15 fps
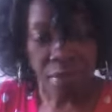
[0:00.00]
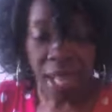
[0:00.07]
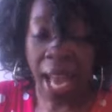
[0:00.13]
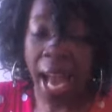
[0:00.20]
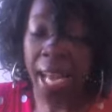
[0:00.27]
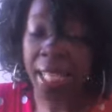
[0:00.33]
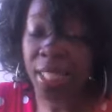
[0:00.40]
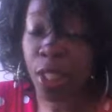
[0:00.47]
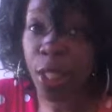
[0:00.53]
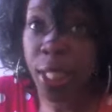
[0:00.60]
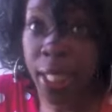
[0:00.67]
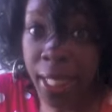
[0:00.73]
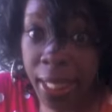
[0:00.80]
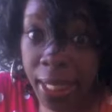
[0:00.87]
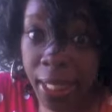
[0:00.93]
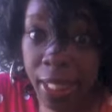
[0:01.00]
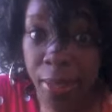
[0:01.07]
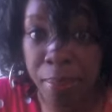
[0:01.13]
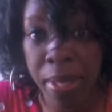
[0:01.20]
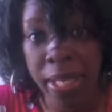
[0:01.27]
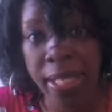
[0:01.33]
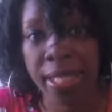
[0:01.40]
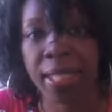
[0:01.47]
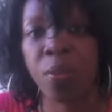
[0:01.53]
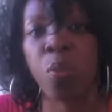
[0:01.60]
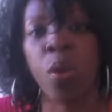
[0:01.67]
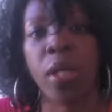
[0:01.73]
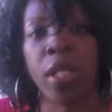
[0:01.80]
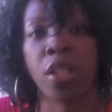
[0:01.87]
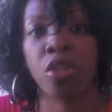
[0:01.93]
I intend to make it to
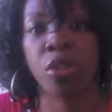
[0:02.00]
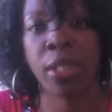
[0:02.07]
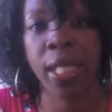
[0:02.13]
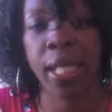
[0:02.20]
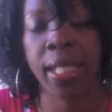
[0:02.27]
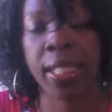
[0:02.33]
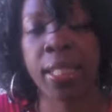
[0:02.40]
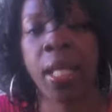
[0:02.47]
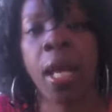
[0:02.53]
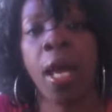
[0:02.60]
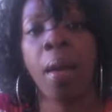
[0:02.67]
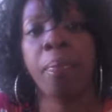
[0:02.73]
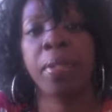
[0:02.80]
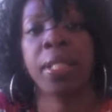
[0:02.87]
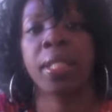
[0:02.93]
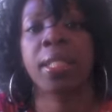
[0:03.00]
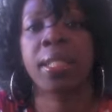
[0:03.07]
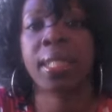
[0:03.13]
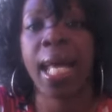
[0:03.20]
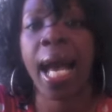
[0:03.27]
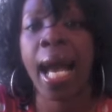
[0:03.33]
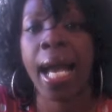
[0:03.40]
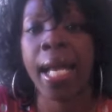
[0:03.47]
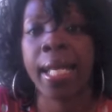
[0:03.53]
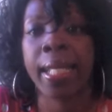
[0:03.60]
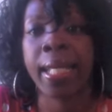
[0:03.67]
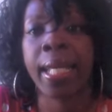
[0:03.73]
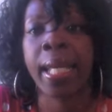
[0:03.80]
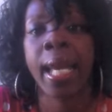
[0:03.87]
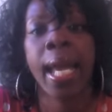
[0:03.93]
100 days because
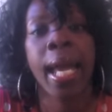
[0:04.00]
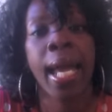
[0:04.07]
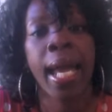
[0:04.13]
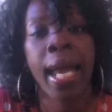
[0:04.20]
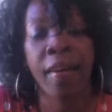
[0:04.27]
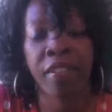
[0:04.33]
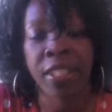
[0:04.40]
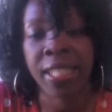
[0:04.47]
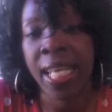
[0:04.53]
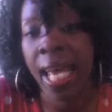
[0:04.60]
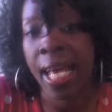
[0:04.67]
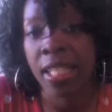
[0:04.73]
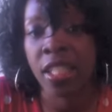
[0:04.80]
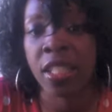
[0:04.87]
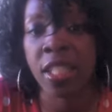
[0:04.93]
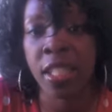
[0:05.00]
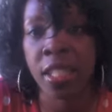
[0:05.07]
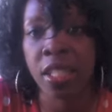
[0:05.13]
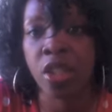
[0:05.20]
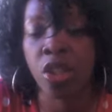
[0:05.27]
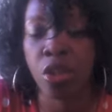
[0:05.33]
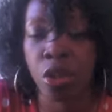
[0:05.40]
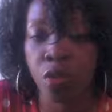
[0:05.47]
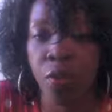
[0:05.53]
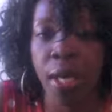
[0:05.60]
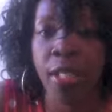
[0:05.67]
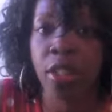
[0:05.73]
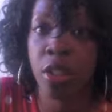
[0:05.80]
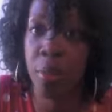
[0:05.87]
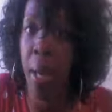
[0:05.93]
I have attached this juice
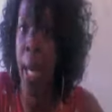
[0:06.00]
fast to my